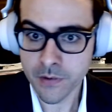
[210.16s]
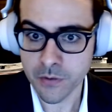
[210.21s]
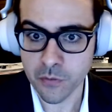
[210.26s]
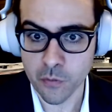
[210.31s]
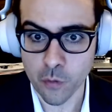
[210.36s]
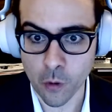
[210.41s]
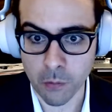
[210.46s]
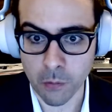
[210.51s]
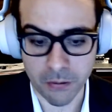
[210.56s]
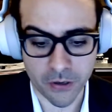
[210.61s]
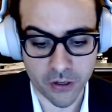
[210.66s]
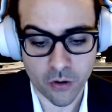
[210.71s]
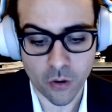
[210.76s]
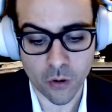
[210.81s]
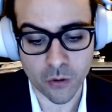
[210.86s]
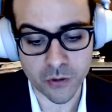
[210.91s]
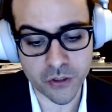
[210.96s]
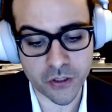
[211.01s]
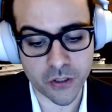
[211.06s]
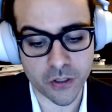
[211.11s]
corporate
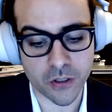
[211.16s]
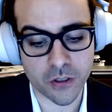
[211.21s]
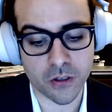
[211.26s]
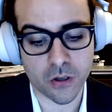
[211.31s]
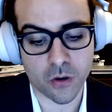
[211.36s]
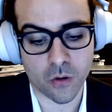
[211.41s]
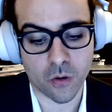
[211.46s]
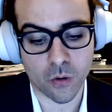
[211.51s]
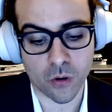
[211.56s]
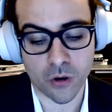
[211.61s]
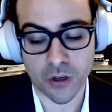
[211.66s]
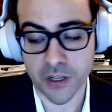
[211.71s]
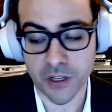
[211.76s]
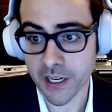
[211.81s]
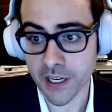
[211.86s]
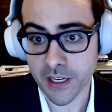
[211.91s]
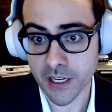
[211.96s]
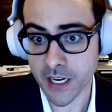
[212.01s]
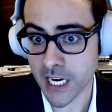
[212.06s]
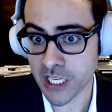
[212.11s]
culture or
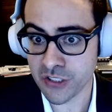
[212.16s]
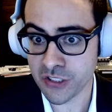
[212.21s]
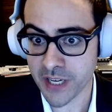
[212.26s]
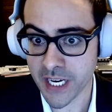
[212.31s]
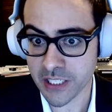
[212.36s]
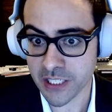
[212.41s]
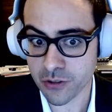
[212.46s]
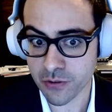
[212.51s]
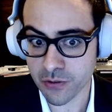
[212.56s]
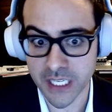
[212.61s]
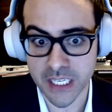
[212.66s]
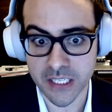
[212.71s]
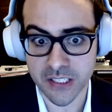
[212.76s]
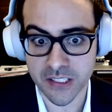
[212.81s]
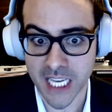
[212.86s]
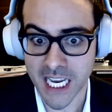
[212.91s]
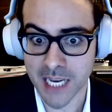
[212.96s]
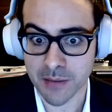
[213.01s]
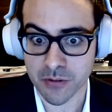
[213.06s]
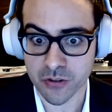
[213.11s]
contracts already
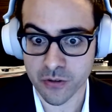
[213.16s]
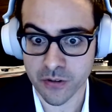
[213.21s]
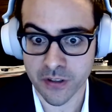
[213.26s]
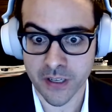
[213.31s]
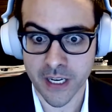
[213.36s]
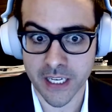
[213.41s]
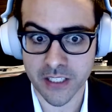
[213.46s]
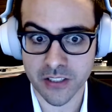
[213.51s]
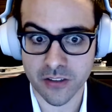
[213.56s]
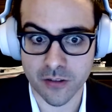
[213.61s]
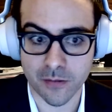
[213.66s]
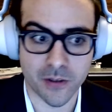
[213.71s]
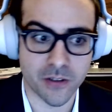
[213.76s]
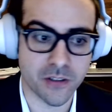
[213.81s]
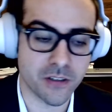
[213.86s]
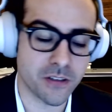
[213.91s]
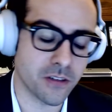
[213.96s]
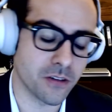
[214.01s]
established with customers.